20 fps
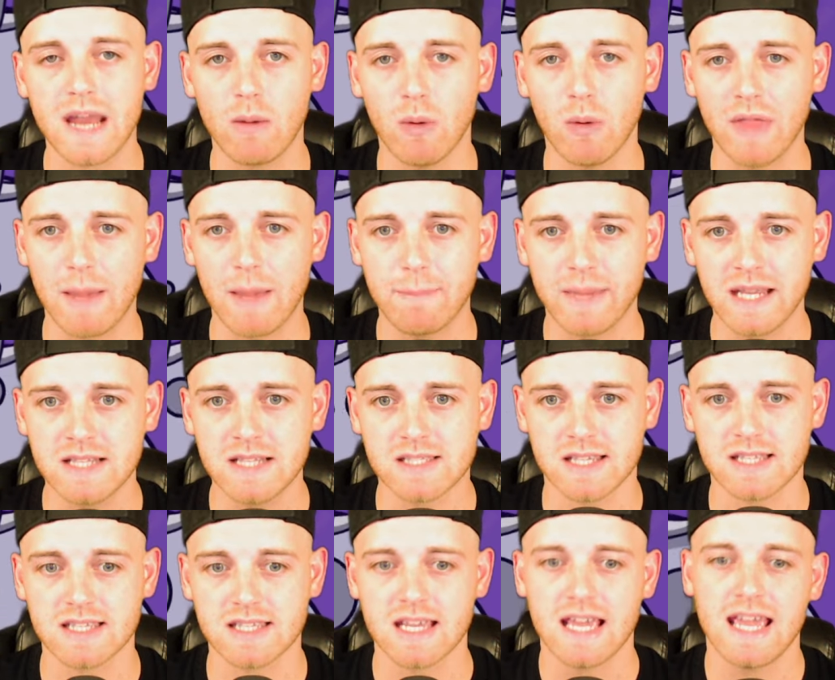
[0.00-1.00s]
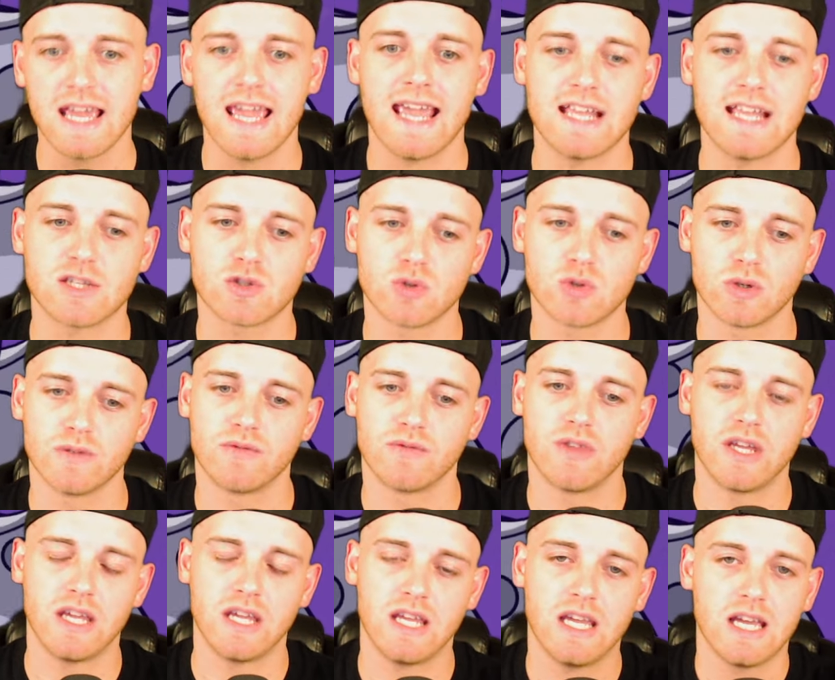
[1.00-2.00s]
Now, what that means is it's sort
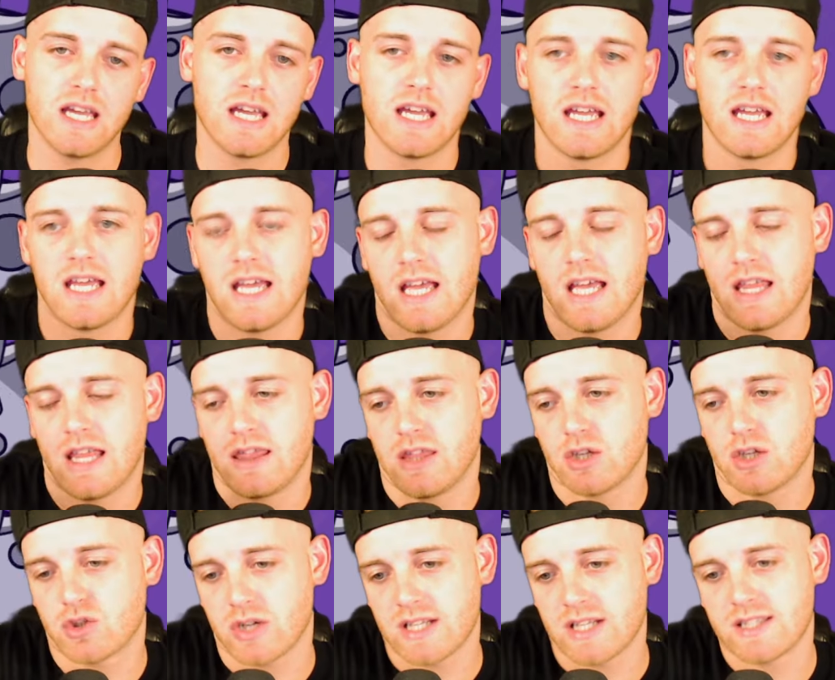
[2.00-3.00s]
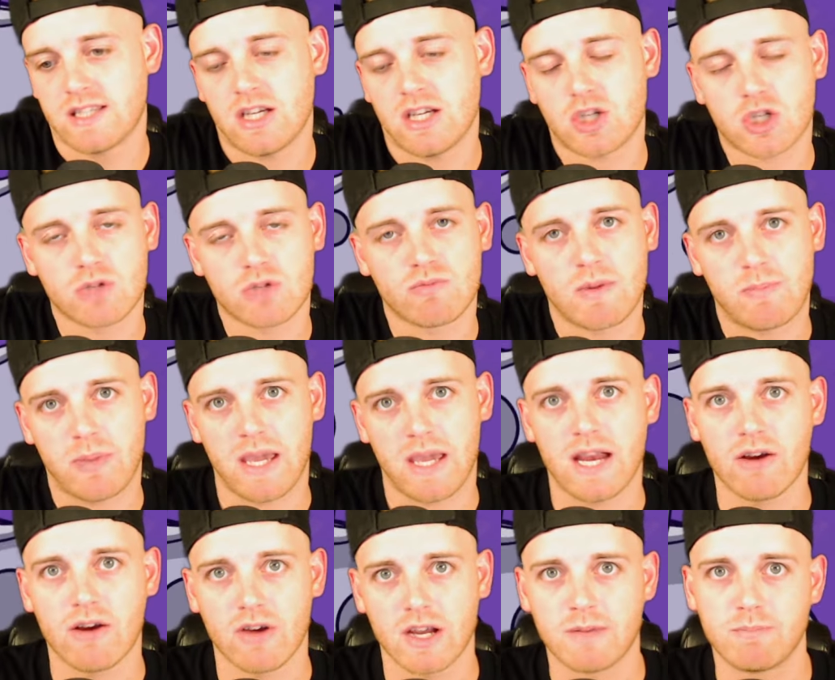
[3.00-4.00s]
of the the transitionary
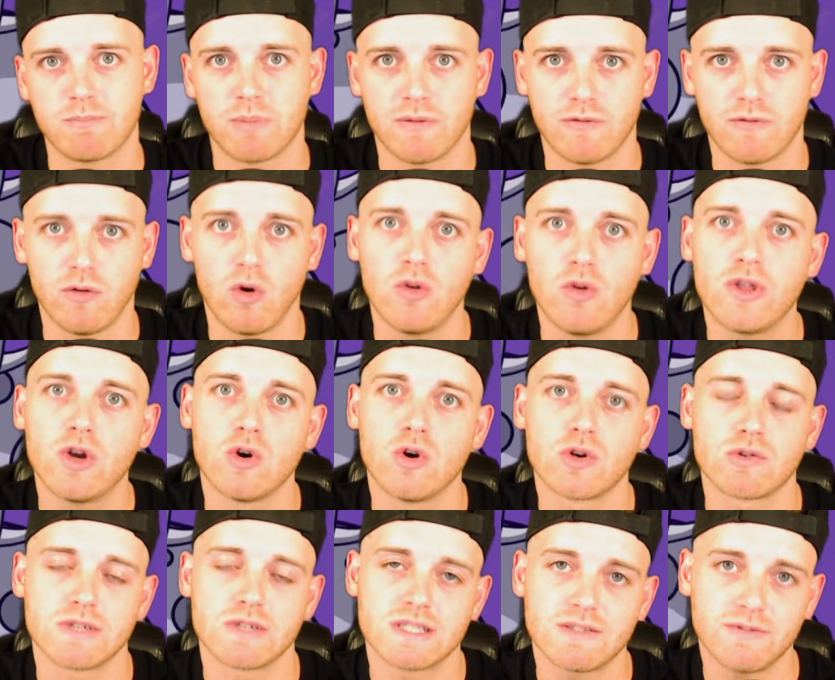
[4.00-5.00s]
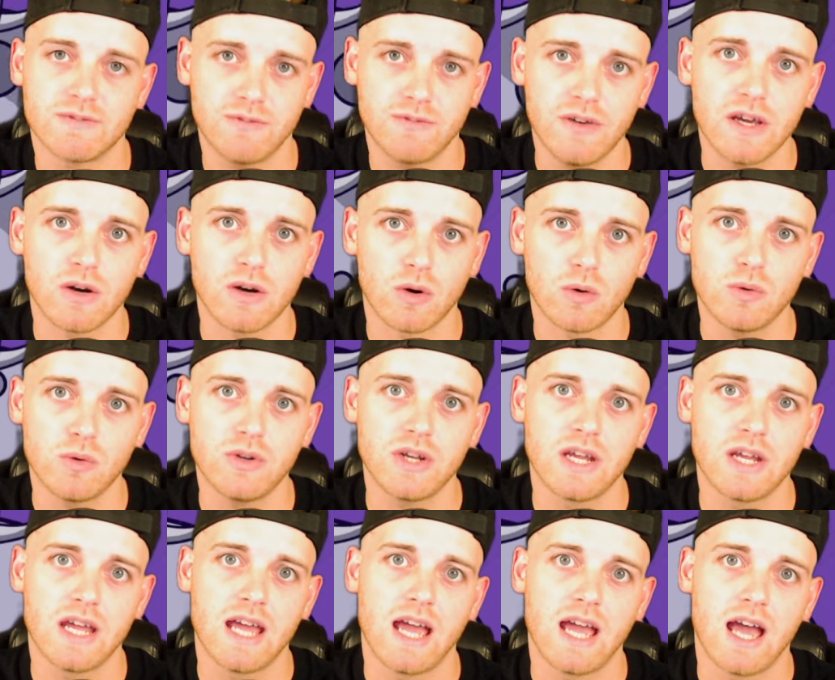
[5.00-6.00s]
period before the order is filled
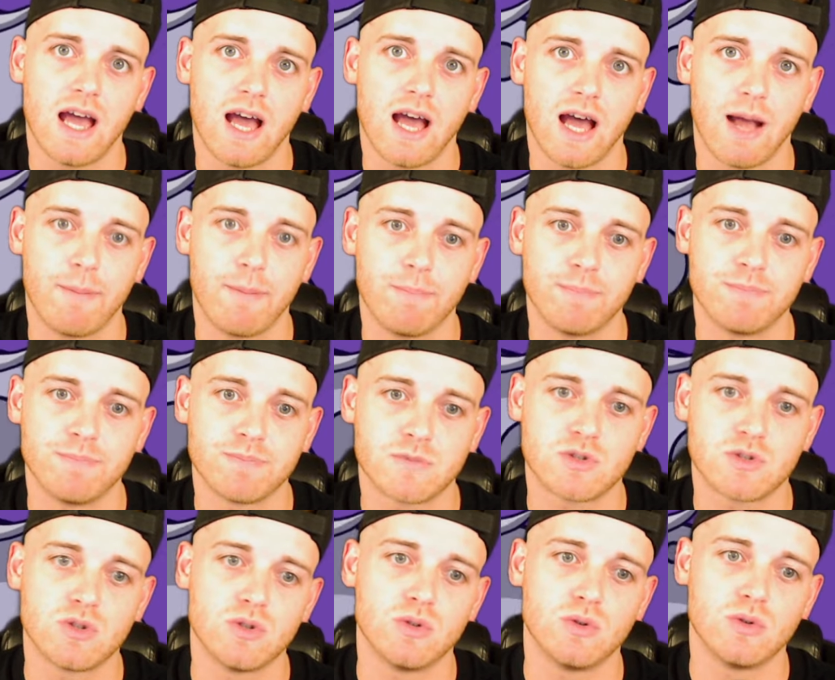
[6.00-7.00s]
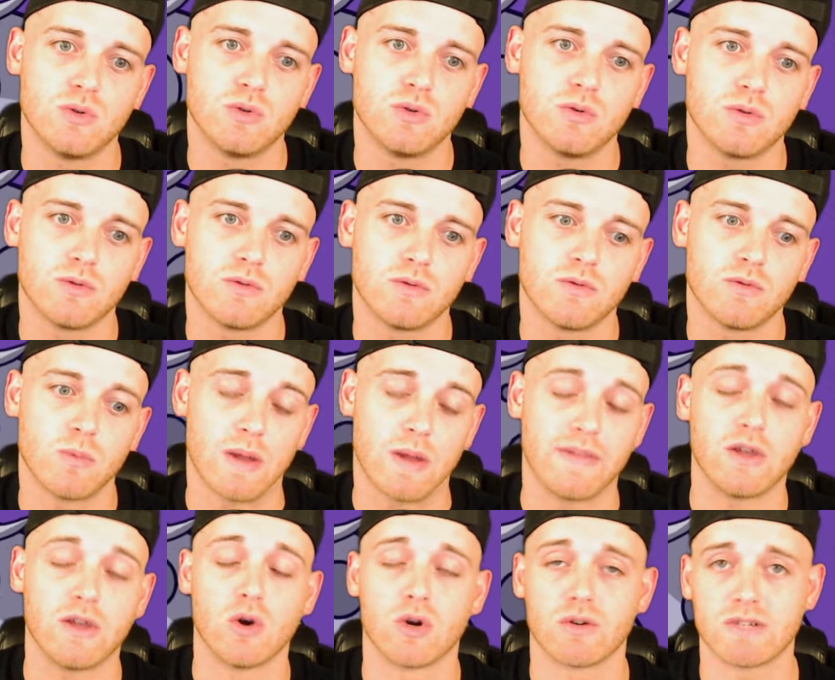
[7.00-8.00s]
um, to
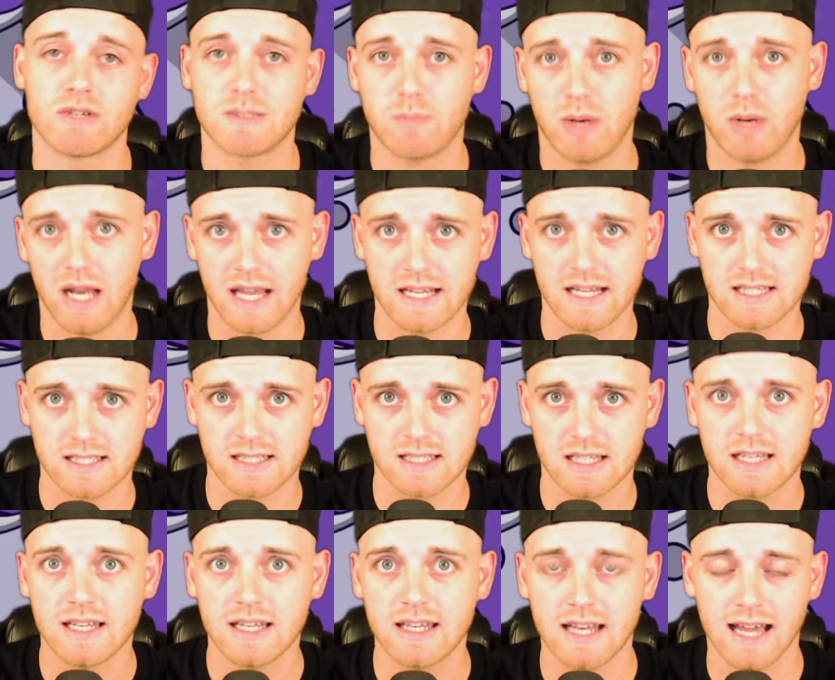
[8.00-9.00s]
when the order is placed.